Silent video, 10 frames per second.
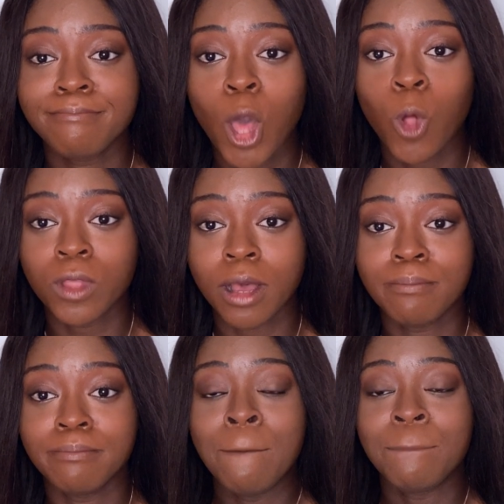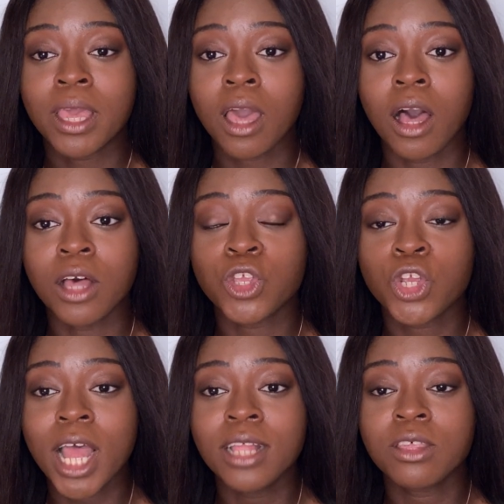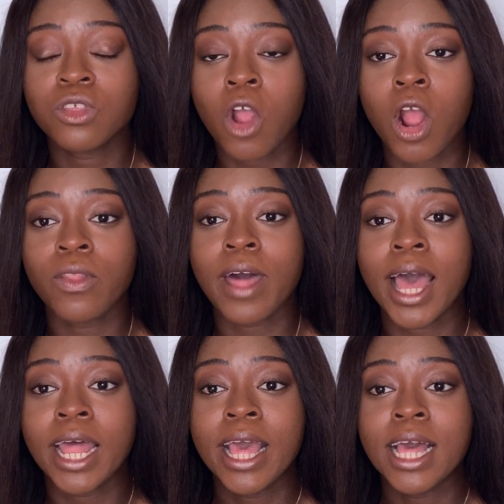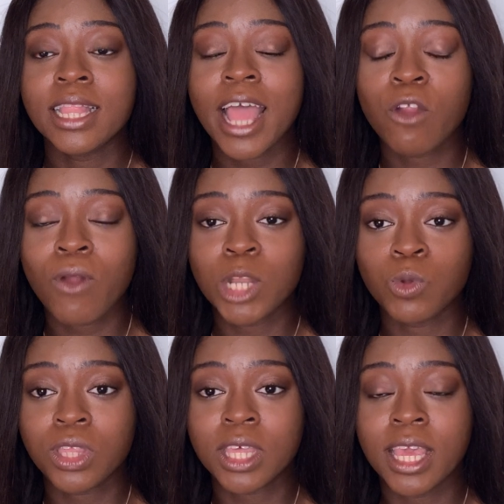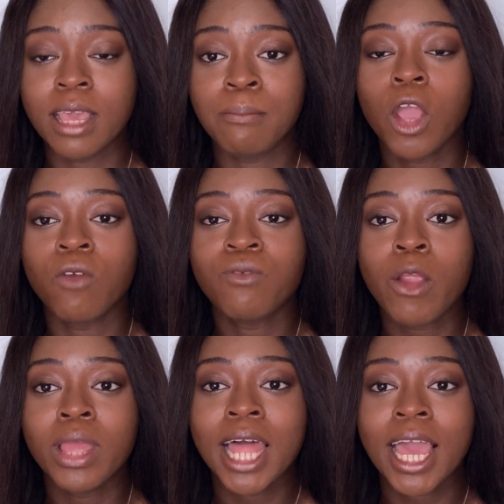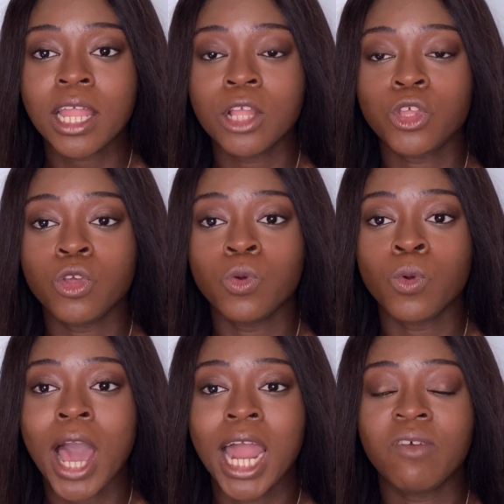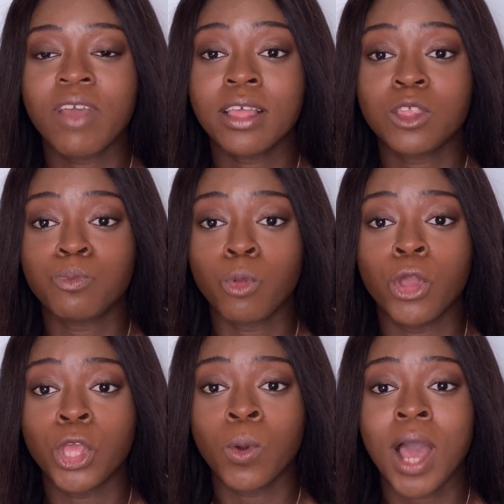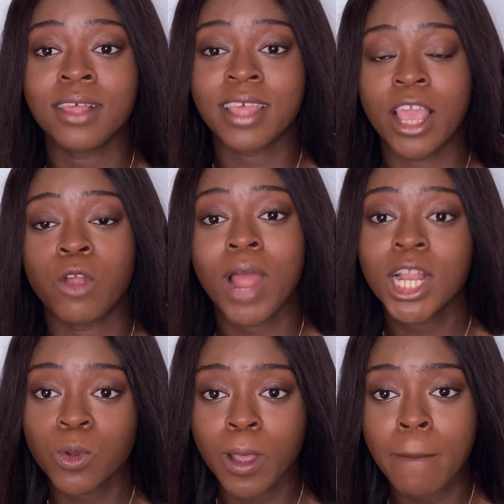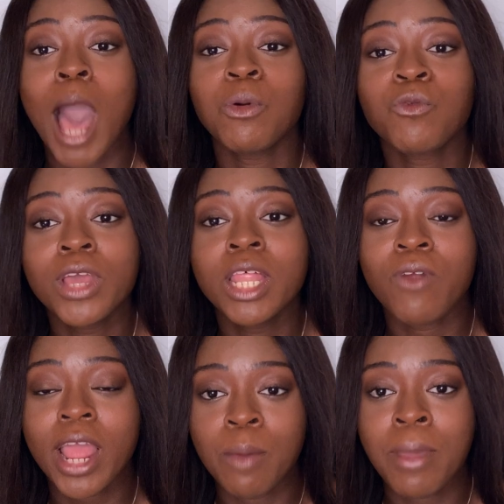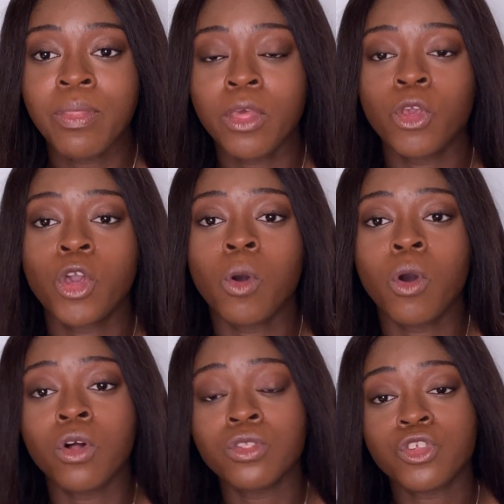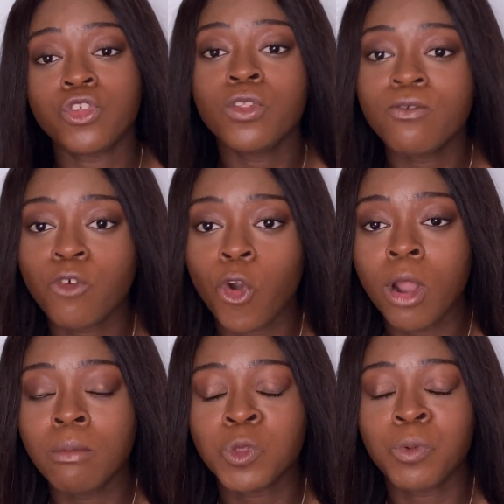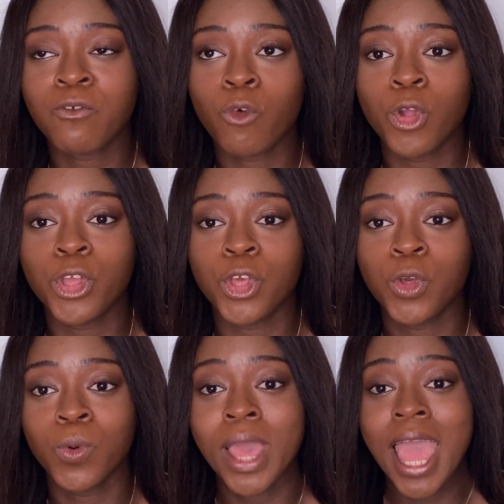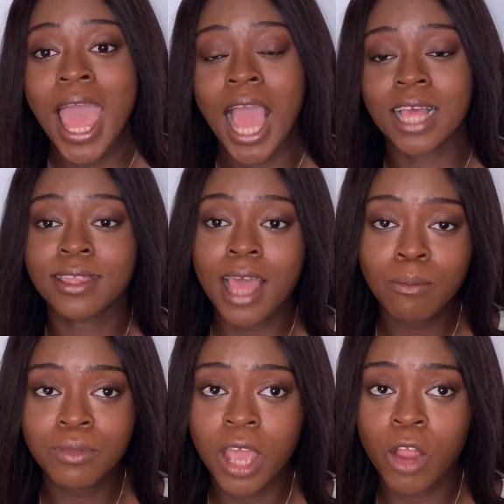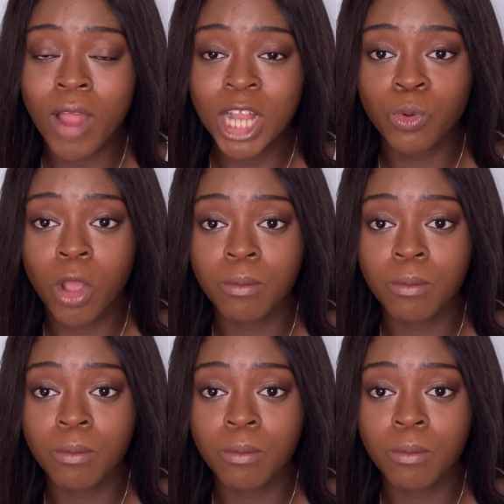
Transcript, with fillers: hold up. Because chances are that that graduate scheme are very likely to kind of exploit you as a graduate. I would really recommend that you go on student forums before you accept a graduate